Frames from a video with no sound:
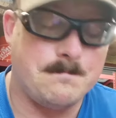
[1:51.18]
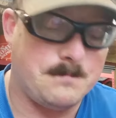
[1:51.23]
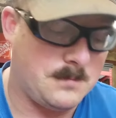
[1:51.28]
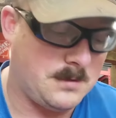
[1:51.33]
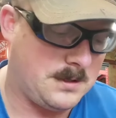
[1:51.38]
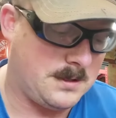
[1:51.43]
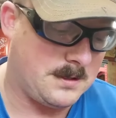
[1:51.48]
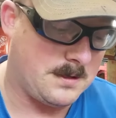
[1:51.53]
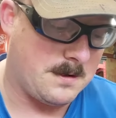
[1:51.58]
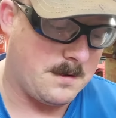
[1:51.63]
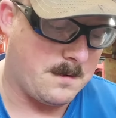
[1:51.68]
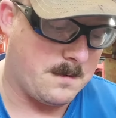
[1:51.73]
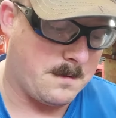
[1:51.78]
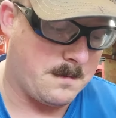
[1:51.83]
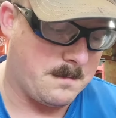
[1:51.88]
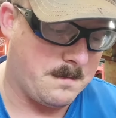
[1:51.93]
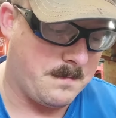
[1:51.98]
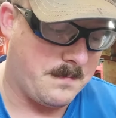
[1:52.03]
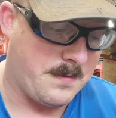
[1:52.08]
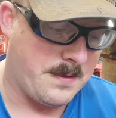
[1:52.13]
So
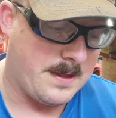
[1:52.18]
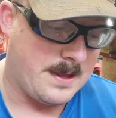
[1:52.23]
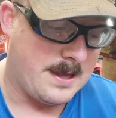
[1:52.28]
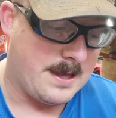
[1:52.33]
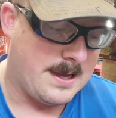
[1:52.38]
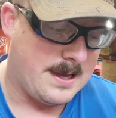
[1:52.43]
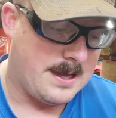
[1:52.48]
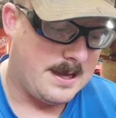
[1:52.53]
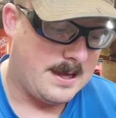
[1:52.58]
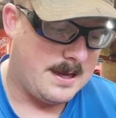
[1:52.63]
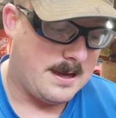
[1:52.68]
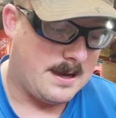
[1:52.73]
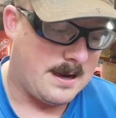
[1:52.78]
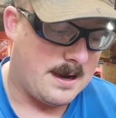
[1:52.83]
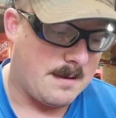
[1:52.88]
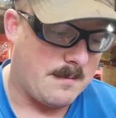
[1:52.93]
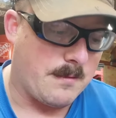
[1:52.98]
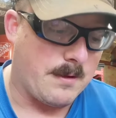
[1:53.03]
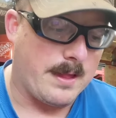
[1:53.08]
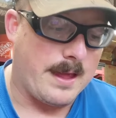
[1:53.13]

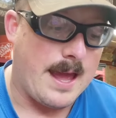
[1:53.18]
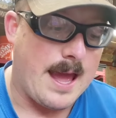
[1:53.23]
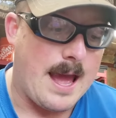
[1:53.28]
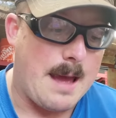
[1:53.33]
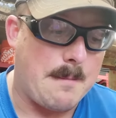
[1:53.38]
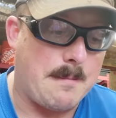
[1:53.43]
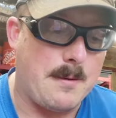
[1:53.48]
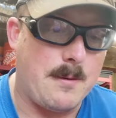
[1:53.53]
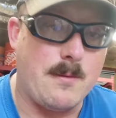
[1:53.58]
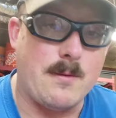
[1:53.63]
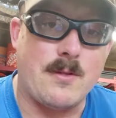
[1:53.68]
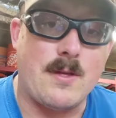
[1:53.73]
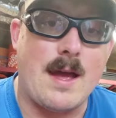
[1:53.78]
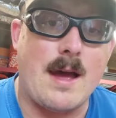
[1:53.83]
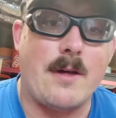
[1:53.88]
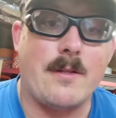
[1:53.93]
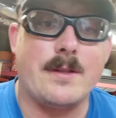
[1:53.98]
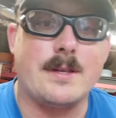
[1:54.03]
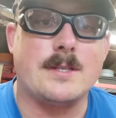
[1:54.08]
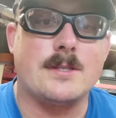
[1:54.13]
I'm really happy with
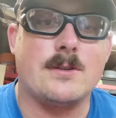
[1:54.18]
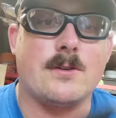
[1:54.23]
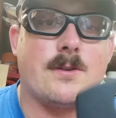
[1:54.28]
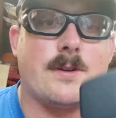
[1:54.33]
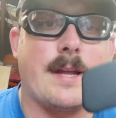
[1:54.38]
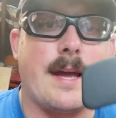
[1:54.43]
how this turned